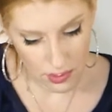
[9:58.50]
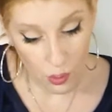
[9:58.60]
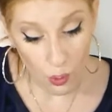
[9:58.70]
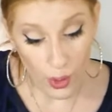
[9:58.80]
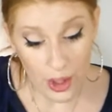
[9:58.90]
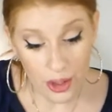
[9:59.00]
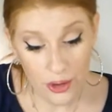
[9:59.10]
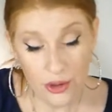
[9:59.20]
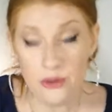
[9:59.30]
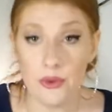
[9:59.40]
Work
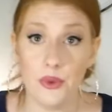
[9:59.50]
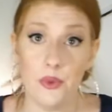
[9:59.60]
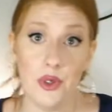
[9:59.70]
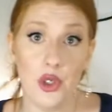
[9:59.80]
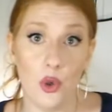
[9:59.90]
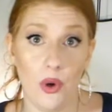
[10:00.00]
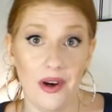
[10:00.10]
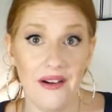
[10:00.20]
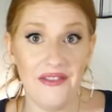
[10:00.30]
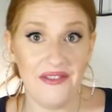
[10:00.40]
through your
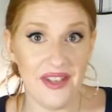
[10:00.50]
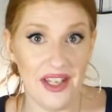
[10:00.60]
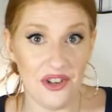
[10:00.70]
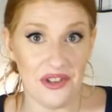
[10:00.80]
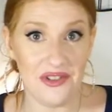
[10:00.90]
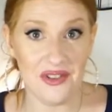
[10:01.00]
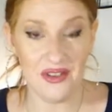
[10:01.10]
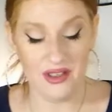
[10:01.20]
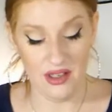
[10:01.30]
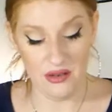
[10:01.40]
fears.
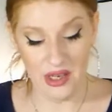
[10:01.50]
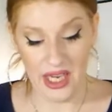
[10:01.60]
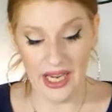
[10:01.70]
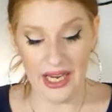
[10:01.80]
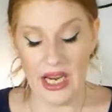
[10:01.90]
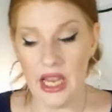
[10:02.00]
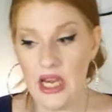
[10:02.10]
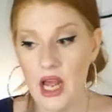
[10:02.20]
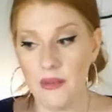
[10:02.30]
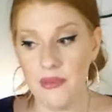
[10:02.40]
Okay, and I'm